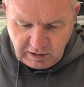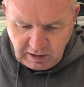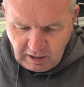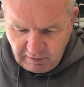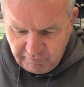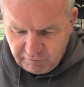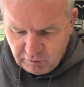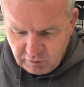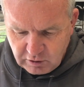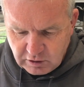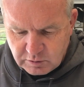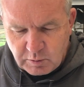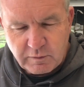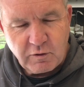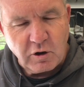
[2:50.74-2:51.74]
careful
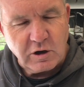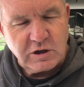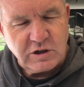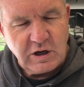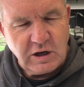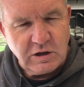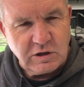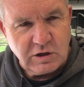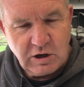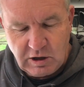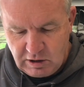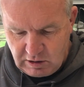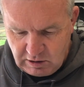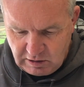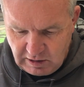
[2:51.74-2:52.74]
because we've got a
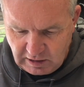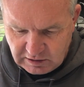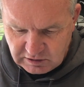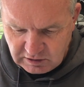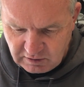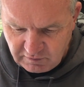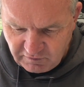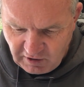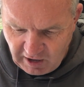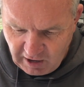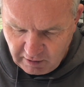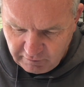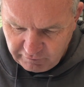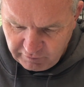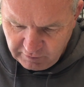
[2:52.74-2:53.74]
sensor next to the
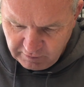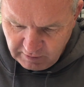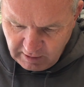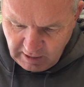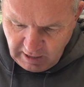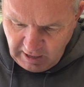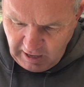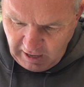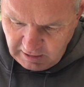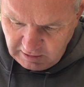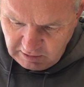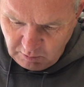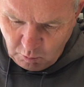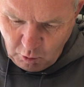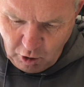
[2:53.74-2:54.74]
valve.
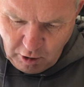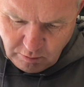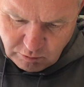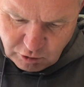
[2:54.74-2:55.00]
And the worm